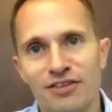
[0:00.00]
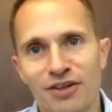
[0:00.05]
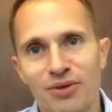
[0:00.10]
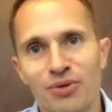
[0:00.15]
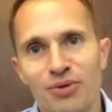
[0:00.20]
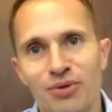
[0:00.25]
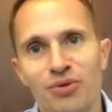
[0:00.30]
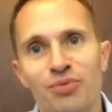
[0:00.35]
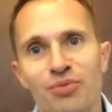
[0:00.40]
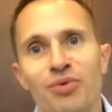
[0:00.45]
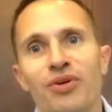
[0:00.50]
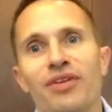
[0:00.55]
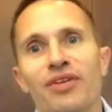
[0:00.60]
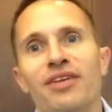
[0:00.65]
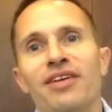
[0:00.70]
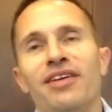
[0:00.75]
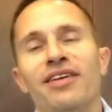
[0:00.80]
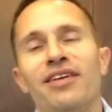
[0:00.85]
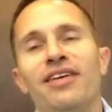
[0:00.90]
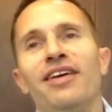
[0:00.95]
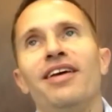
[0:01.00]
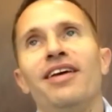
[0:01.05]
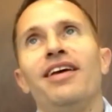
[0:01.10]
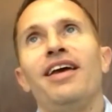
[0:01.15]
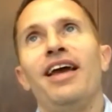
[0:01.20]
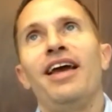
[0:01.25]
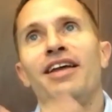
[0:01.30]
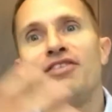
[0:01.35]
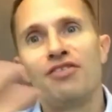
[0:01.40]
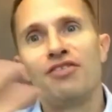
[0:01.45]
goal, what the
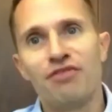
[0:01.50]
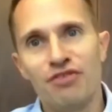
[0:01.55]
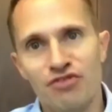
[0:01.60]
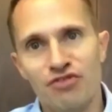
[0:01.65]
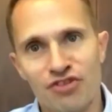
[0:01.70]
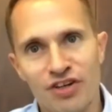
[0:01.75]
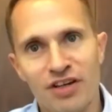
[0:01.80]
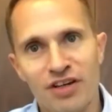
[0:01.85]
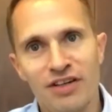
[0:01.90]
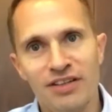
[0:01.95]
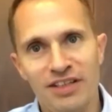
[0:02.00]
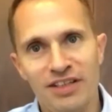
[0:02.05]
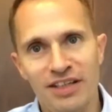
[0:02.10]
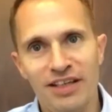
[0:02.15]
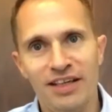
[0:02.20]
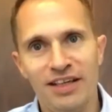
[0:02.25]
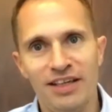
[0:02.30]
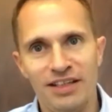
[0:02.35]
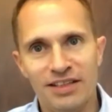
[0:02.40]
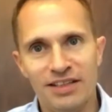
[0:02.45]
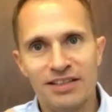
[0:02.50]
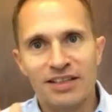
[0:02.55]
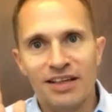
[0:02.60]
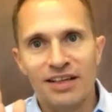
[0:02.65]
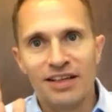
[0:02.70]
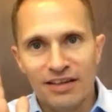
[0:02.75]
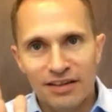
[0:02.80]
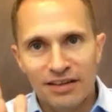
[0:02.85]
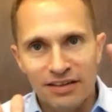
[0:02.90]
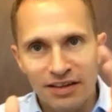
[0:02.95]
end of the journey is.
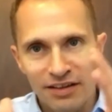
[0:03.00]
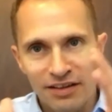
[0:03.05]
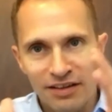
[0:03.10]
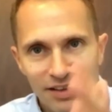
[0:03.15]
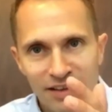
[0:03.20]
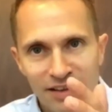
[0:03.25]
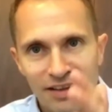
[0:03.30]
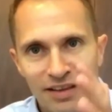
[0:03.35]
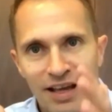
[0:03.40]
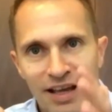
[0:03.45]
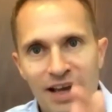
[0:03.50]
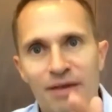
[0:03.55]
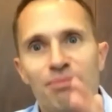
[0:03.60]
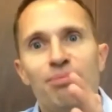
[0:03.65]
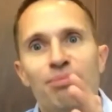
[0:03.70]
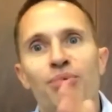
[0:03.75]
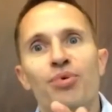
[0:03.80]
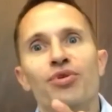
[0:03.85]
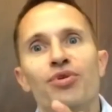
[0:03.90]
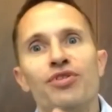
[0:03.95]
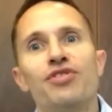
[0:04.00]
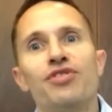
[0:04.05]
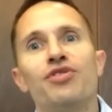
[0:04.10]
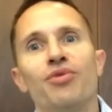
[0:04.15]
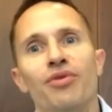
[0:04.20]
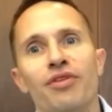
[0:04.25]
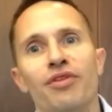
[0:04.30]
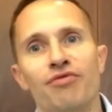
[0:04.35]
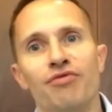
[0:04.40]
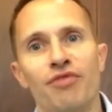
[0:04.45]
And I think that puts you
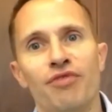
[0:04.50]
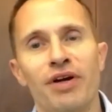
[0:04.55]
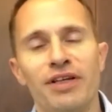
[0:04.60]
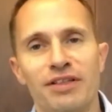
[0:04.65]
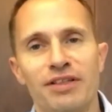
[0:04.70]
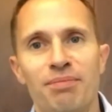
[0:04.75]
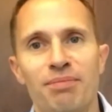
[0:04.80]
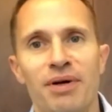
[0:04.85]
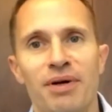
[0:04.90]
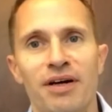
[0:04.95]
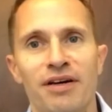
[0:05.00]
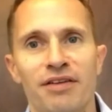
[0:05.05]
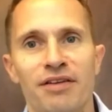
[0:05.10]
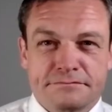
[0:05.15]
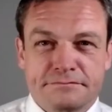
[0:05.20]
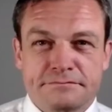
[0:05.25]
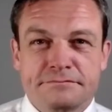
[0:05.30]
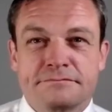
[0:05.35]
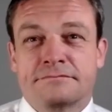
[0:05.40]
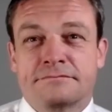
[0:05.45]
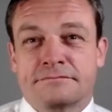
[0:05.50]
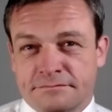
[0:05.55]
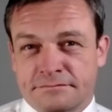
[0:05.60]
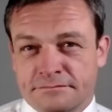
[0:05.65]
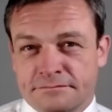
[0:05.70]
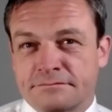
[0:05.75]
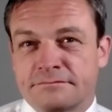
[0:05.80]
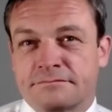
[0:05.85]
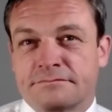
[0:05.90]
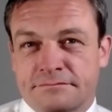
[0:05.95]
on the right path of
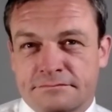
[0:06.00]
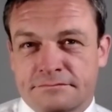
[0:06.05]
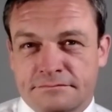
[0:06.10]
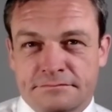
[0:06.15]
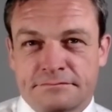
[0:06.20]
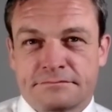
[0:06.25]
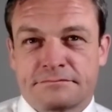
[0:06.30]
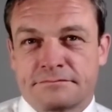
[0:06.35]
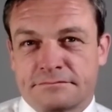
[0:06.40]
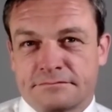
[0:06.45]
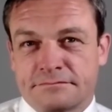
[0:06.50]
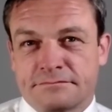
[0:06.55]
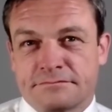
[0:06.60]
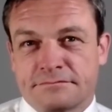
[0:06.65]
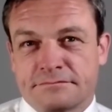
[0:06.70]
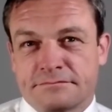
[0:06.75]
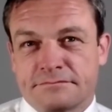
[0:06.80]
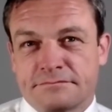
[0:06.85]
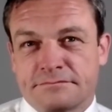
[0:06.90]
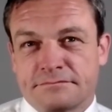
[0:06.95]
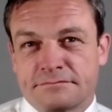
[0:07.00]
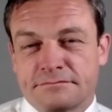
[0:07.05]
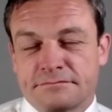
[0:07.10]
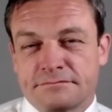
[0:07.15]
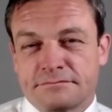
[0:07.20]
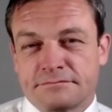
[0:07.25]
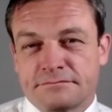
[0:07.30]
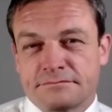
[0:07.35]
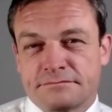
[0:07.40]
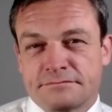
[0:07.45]
using data in the right
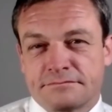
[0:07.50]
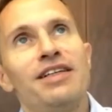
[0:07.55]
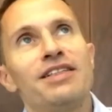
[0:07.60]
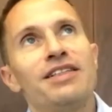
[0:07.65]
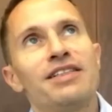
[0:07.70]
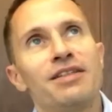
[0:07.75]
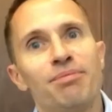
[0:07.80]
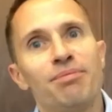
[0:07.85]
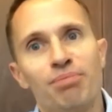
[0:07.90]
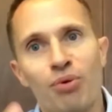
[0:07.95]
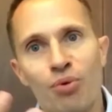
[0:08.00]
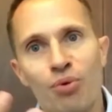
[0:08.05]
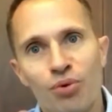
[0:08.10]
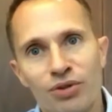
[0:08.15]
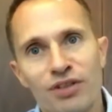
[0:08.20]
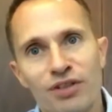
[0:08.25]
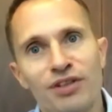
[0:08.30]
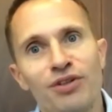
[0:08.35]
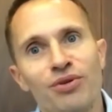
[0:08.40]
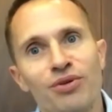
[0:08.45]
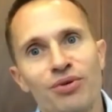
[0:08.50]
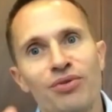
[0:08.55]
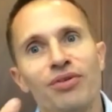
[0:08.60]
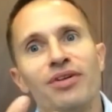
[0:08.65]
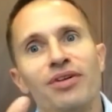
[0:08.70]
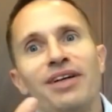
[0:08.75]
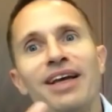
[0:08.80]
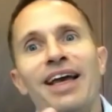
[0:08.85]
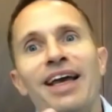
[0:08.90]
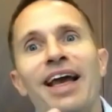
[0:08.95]
way and supporting
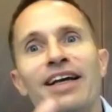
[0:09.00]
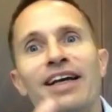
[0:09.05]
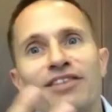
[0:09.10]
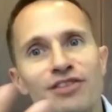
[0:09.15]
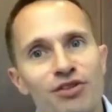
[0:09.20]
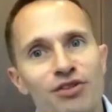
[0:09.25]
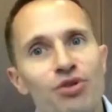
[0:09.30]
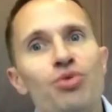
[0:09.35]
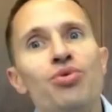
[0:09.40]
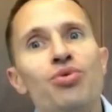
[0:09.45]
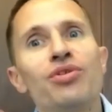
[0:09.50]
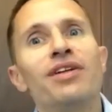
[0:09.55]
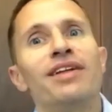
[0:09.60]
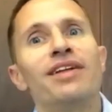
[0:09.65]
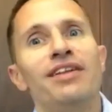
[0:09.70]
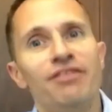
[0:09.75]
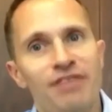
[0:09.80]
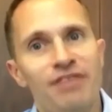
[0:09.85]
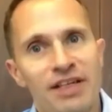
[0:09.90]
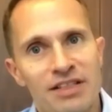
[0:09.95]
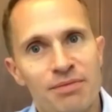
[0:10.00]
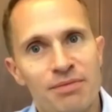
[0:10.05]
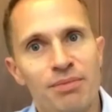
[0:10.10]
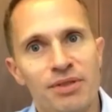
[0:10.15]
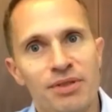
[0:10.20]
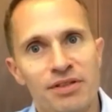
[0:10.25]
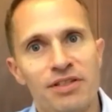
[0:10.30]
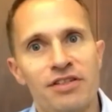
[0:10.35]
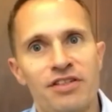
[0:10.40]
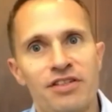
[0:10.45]
your execution and
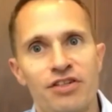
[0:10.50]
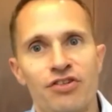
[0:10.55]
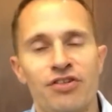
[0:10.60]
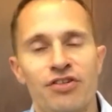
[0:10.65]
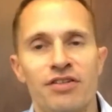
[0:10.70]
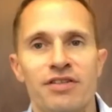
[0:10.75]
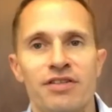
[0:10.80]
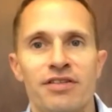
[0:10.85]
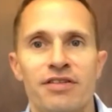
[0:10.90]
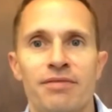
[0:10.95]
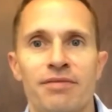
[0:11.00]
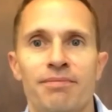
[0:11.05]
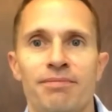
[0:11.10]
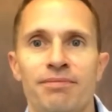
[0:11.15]
investment decisions.